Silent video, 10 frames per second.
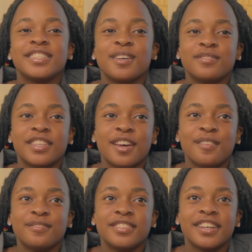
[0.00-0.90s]

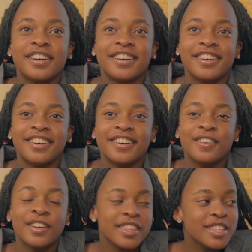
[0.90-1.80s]
sometimes,
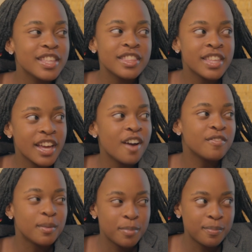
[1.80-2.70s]
okay, they have
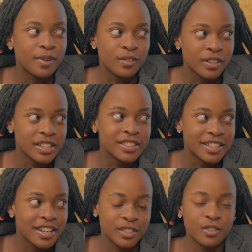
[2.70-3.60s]
the paper longer than
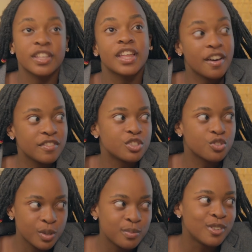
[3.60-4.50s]
us. Okay, they have the script